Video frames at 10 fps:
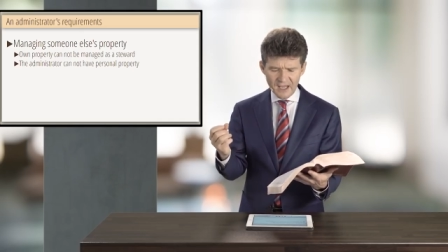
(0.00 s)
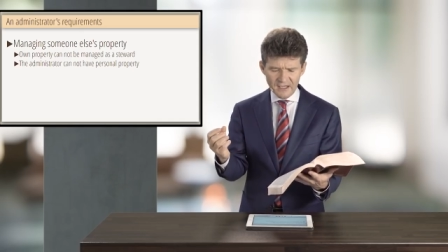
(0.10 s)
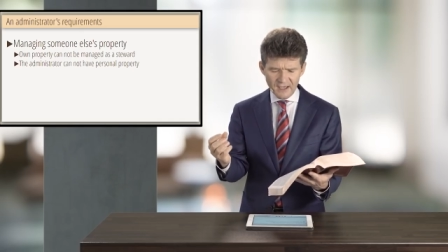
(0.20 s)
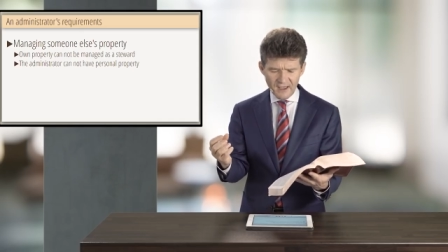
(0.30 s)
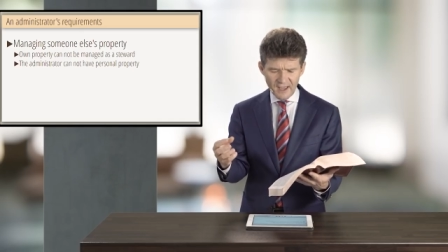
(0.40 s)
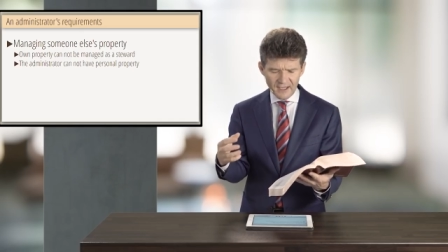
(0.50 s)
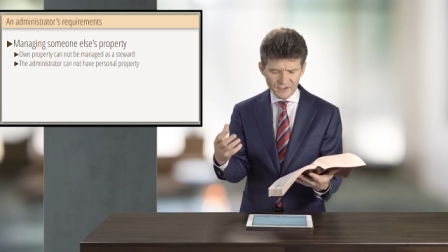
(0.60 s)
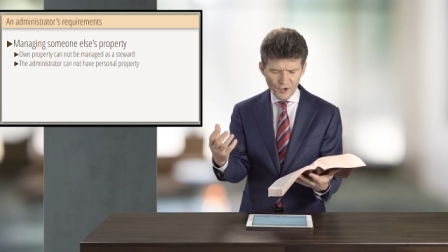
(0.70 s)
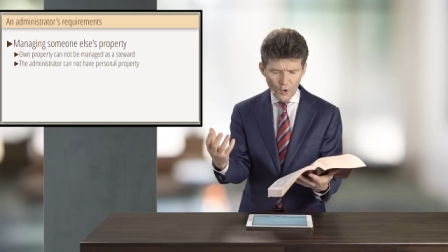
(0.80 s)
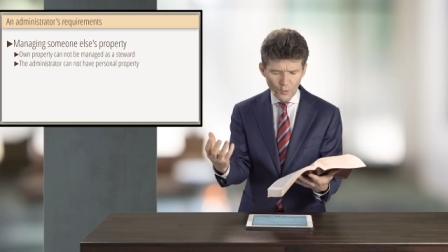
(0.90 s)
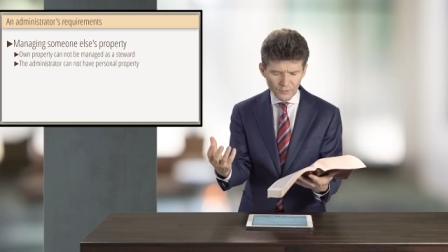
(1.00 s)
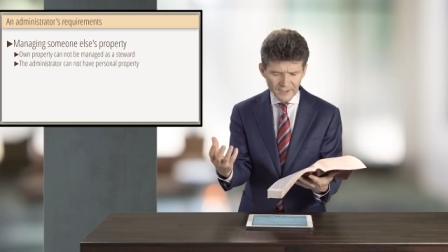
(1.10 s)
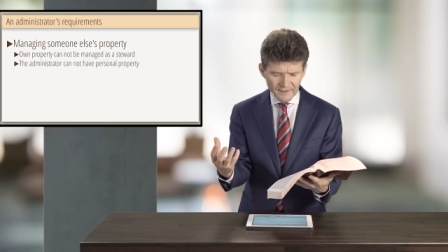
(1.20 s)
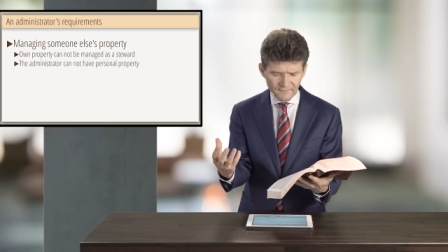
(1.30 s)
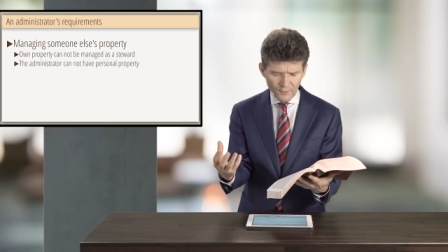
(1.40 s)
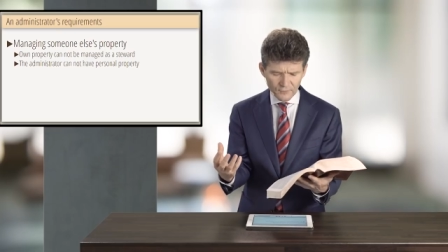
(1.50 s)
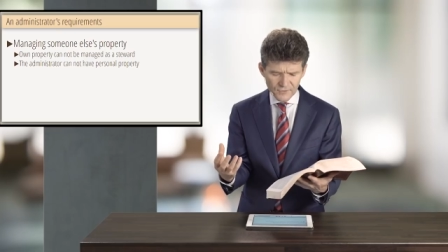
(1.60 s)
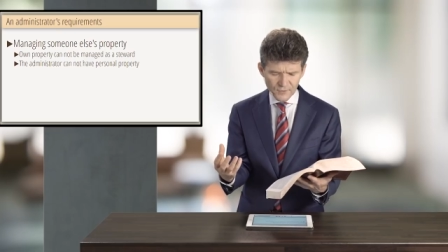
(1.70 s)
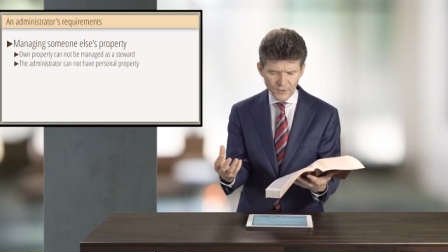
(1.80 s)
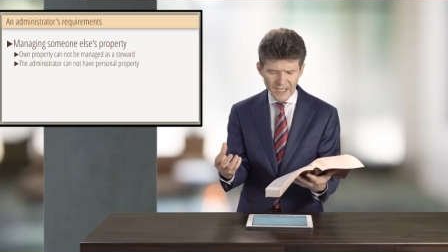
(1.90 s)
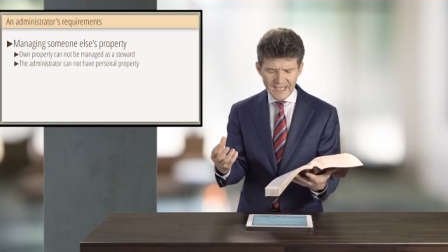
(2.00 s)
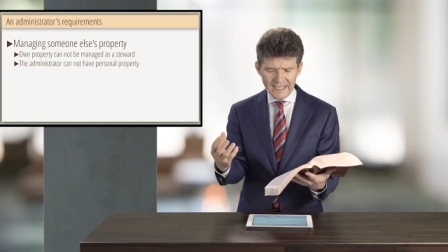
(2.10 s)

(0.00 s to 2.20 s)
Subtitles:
yea, his own life also,